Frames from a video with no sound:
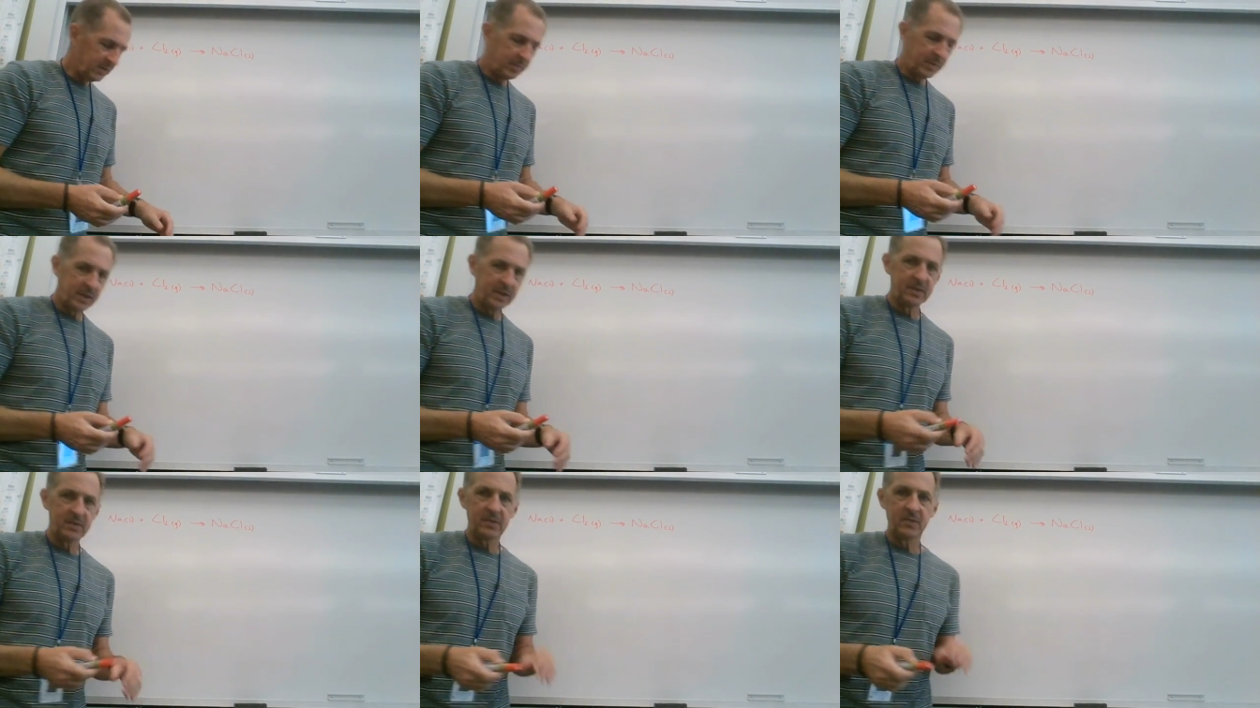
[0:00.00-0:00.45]

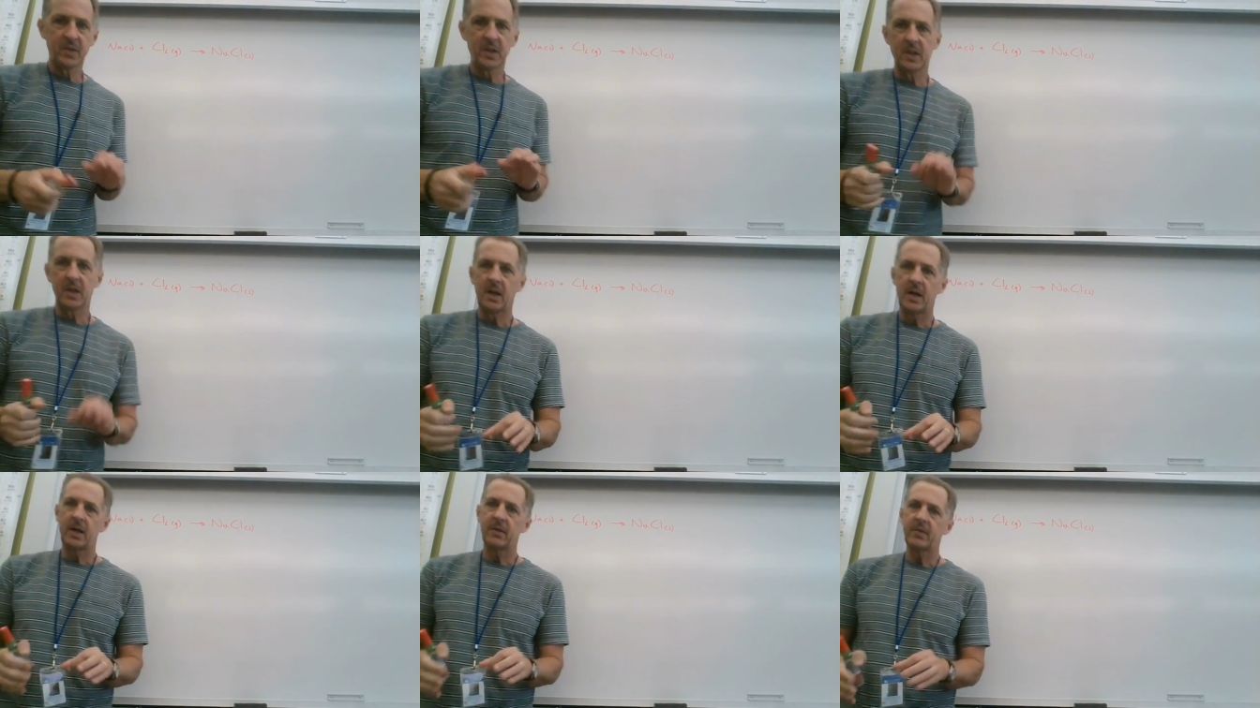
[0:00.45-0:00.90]
because of the
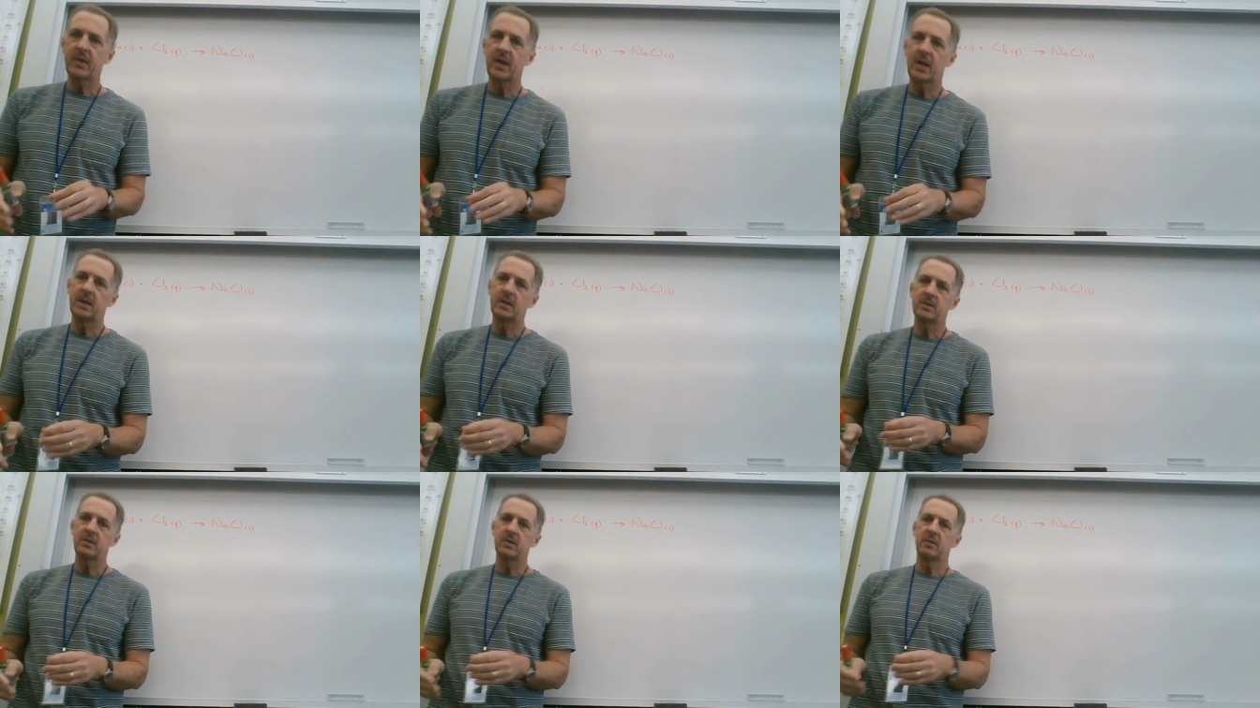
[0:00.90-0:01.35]
law of
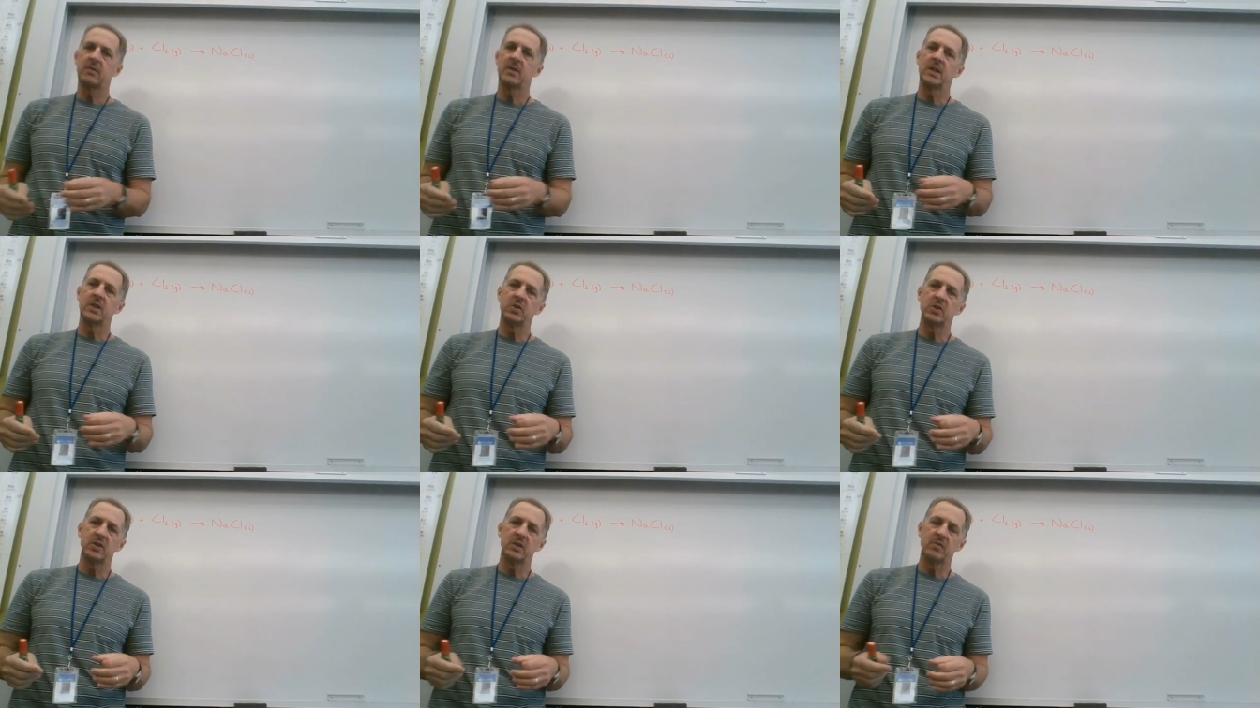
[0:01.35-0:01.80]

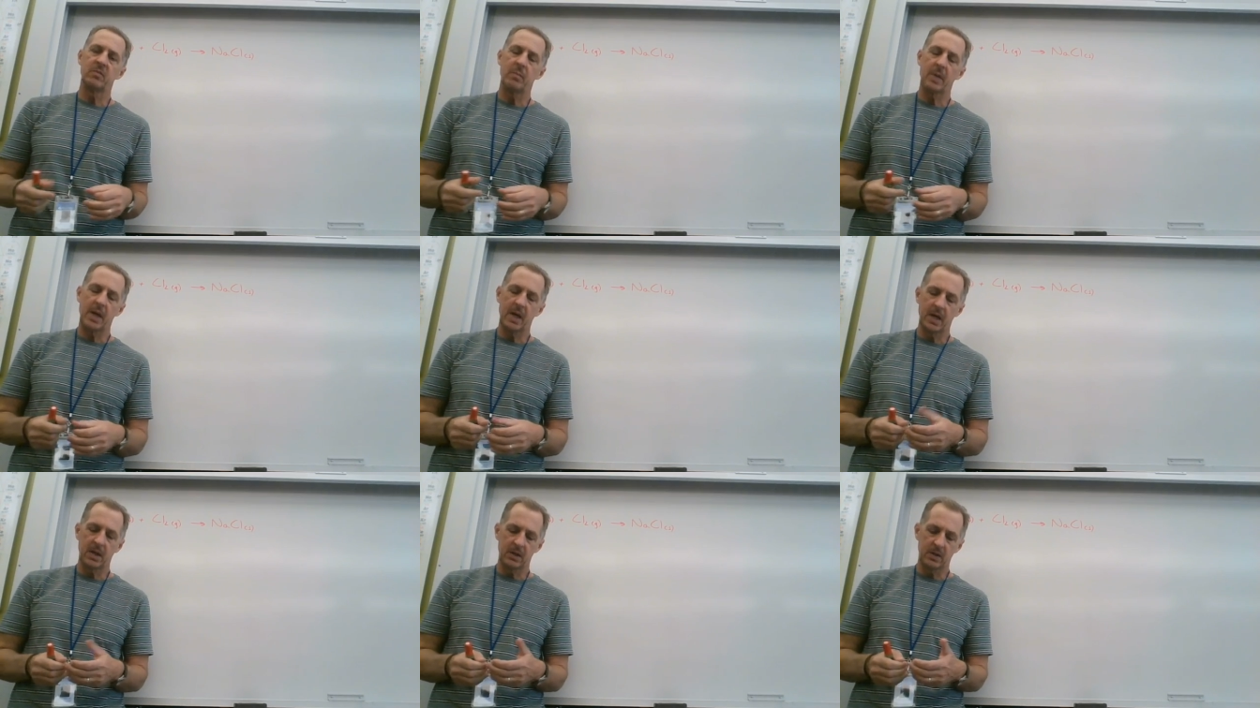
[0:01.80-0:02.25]
conservation of
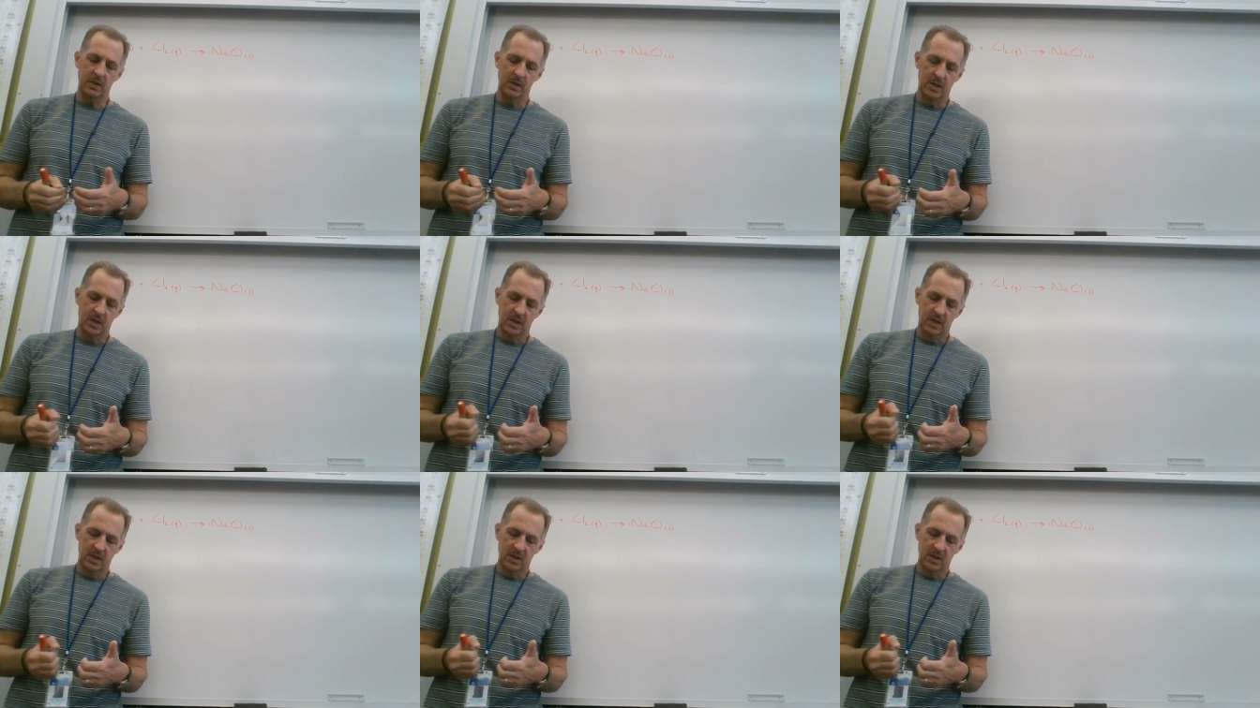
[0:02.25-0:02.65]
matter.